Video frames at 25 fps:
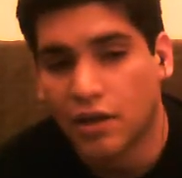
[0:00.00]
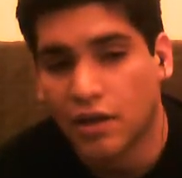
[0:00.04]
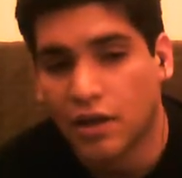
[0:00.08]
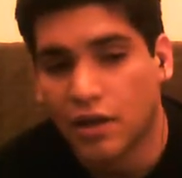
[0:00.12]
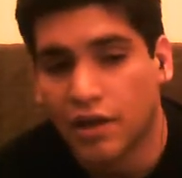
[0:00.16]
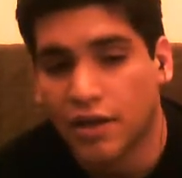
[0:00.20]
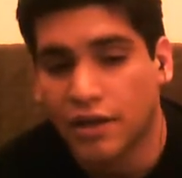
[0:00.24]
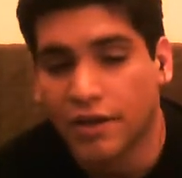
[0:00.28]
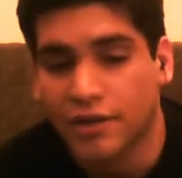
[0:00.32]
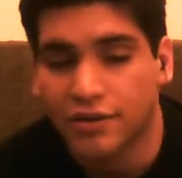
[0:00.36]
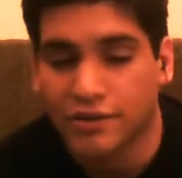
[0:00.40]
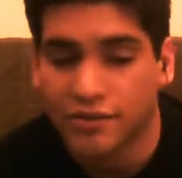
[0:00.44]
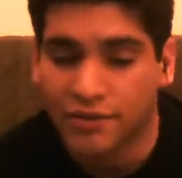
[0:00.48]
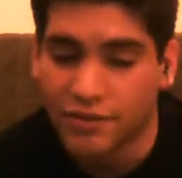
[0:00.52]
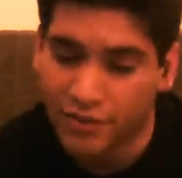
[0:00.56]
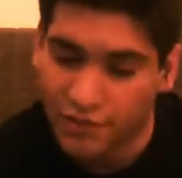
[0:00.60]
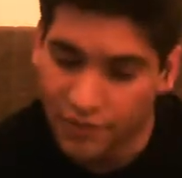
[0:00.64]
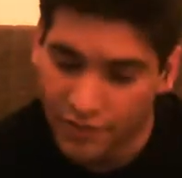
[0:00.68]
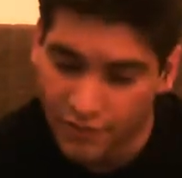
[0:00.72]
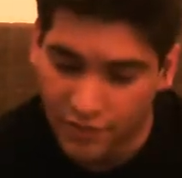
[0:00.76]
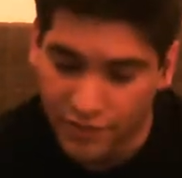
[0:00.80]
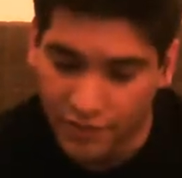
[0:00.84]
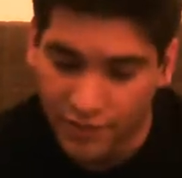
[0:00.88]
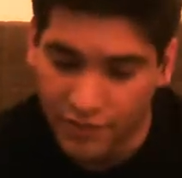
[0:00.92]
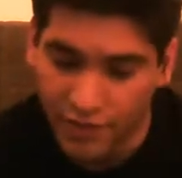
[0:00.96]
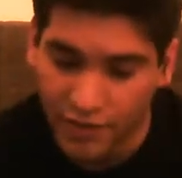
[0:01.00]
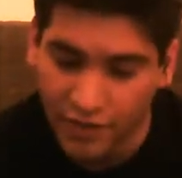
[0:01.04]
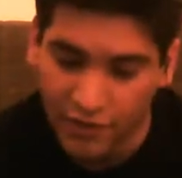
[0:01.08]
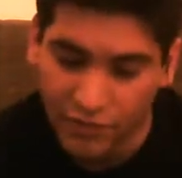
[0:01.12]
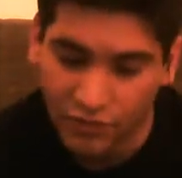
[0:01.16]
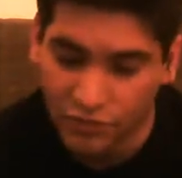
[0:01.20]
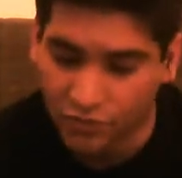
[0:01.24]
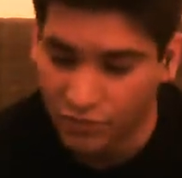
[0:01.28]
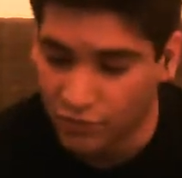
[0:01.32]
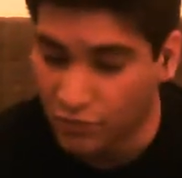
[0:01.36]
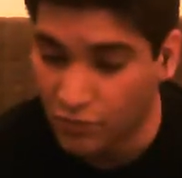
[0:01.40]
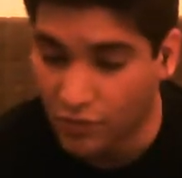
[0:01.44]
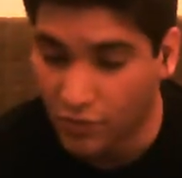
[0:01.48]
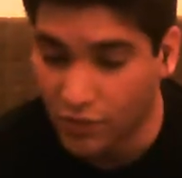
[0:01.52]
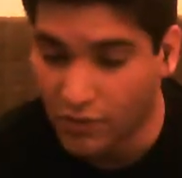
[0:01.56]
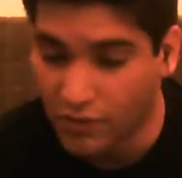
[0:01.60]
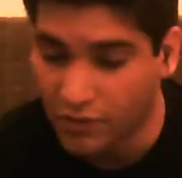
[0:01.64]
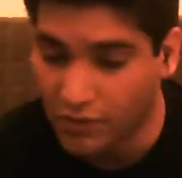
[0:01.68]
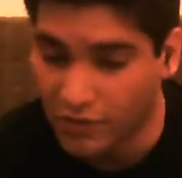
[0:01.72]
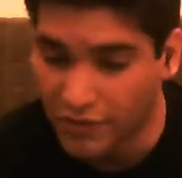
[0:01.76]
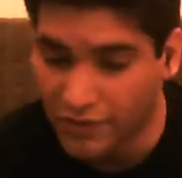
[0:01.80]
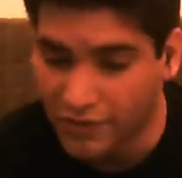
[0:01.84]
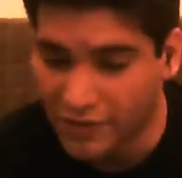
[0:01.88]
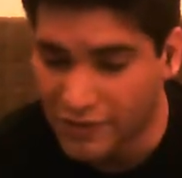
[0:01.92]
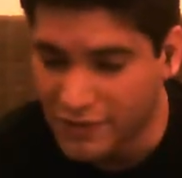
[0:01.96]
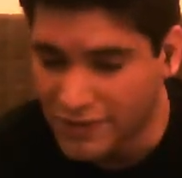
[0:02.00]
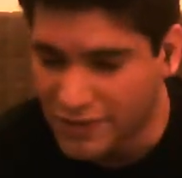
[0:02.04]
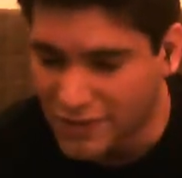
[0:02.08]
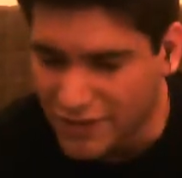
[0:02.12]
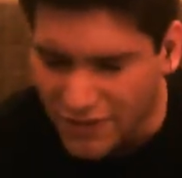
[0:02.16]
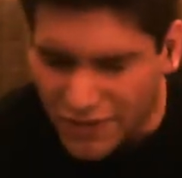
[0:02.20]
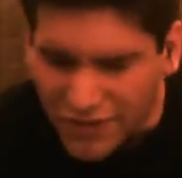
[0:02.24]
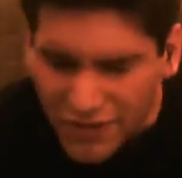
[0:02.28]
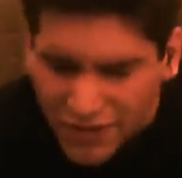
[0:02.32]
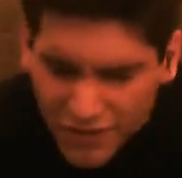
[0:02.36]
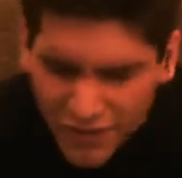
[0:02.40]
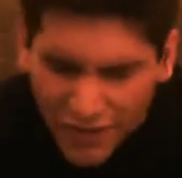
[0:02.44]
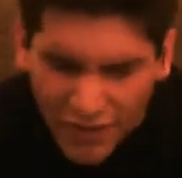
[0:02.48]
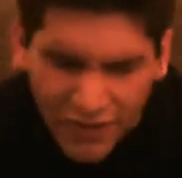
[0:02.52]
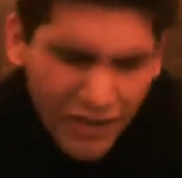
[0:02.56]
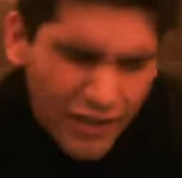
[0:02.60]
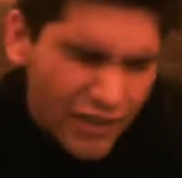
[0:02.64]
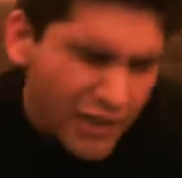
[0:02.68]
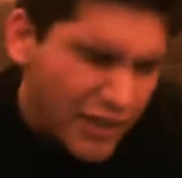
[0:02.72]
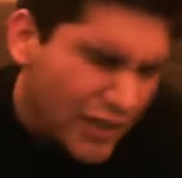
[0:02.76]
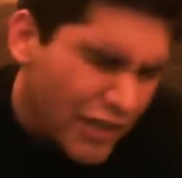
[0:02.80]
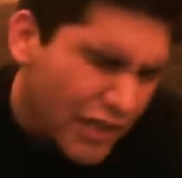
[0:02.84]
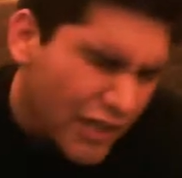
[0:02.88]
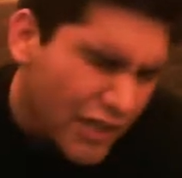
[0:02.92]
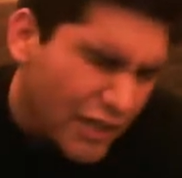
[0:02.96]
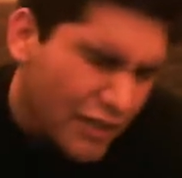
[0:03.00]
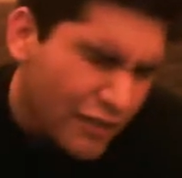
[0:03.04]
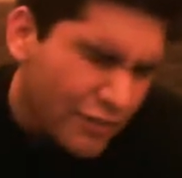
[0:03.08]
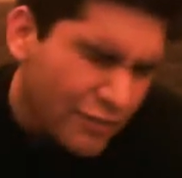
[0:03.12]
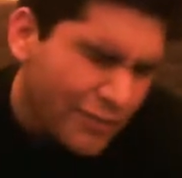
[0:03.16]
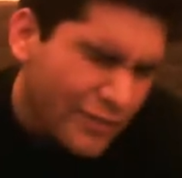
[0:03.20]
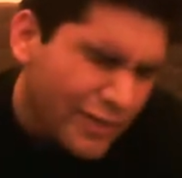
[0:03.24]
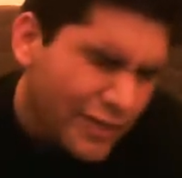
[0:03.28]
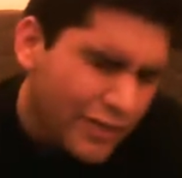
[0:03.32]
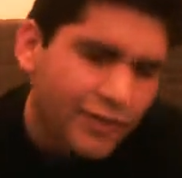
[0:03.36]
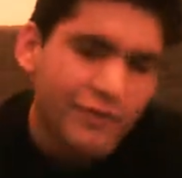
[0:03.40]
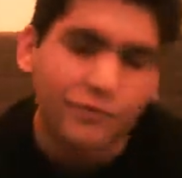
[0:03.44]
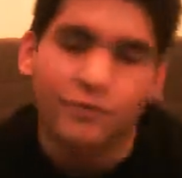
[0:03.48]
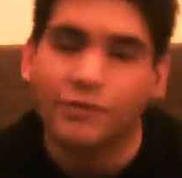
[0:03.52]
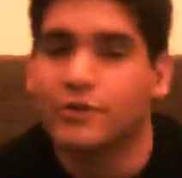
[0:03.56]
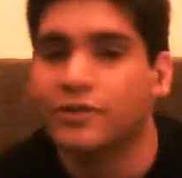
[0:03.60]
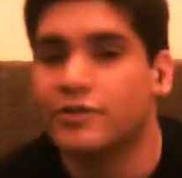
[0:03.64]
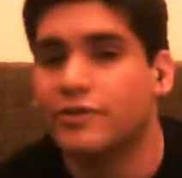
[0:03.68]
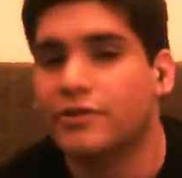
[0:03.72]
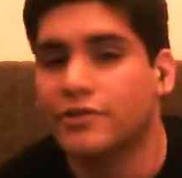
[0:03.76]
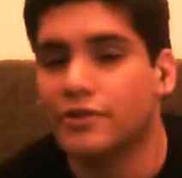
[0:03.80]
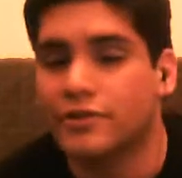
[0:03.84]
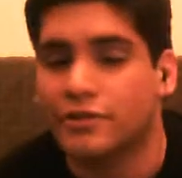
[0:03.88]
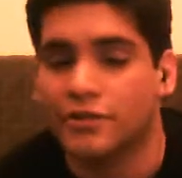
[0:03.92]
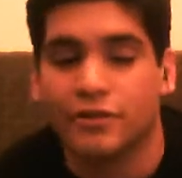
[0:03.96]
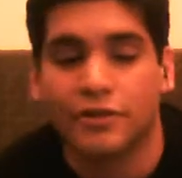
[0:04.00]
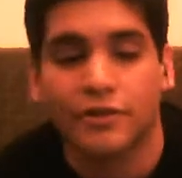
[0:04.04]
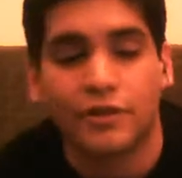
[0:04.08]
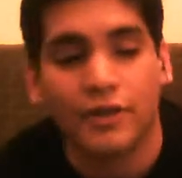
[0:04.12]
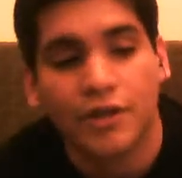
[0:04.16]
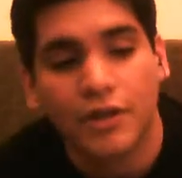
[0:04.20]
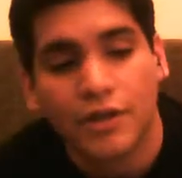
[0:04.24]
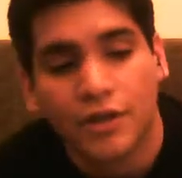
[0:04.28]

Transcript: and that's where things got a little bit weirder.